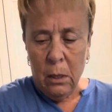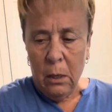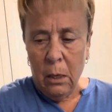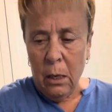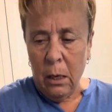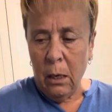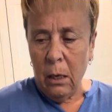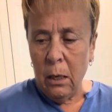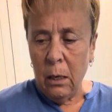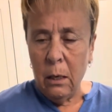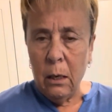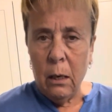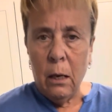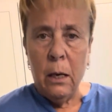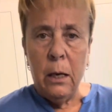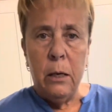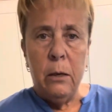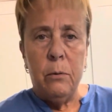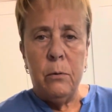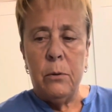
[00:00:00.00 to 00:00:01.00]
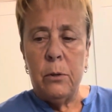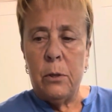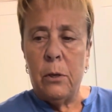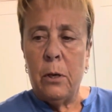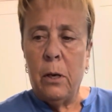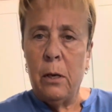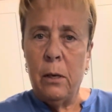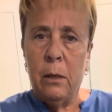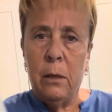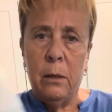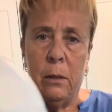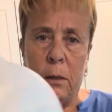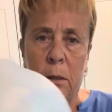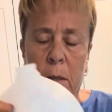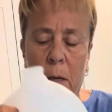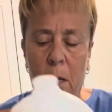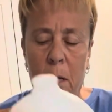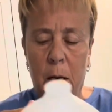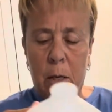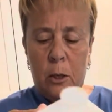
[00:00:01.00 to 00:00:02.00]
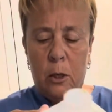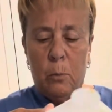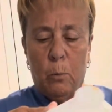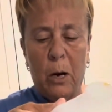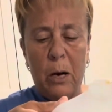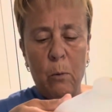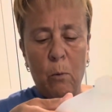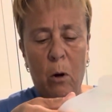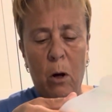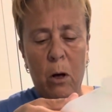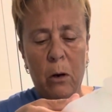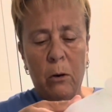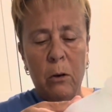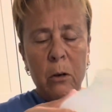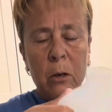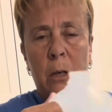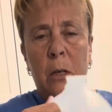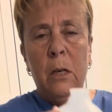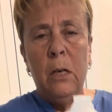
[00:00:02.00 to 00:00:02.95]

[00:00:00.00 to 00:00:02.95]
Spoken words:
And I use spring water.